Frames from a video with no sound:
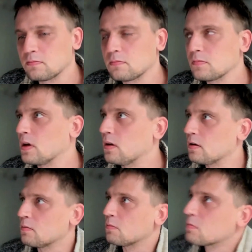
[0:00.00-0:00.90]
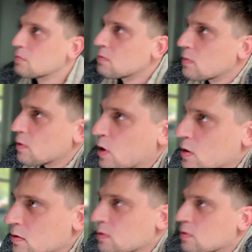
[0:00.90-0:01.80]

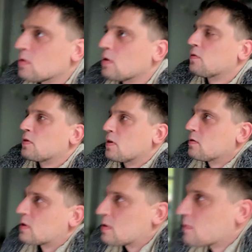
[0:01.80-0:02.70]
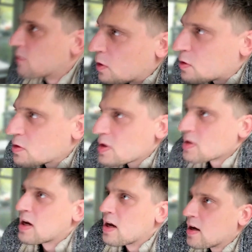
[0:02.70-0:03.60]
one of the
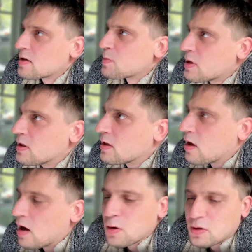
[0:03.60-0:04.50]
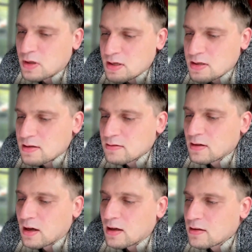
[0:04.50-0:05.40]
focuses has been Autodesk
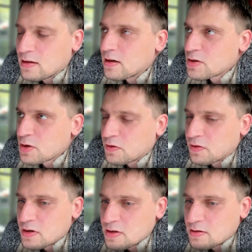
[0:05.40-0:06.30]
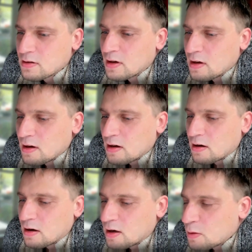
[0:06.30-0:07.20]
and their softwares.
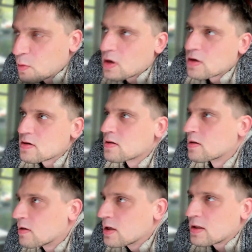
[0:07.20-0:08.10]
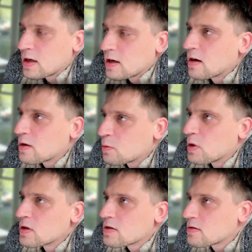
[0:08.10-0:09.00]
I was a retailer
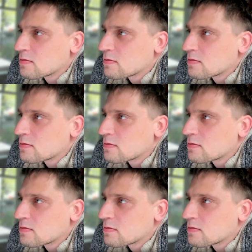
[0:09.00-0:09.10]
once,